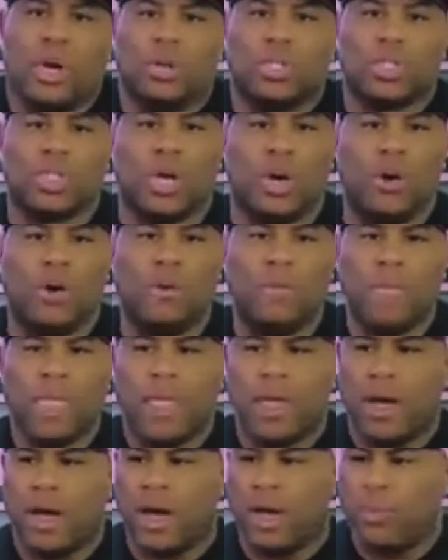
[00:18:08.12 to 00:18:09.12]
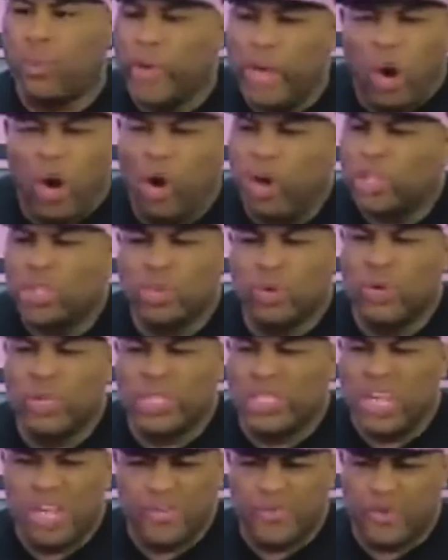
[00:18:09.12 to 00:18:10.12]
So we all do
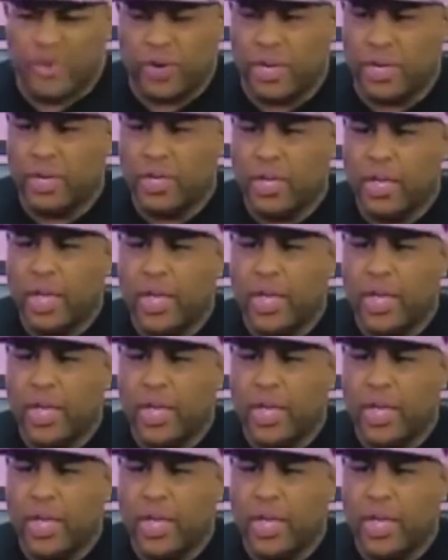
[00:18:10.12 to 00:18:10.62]
it different.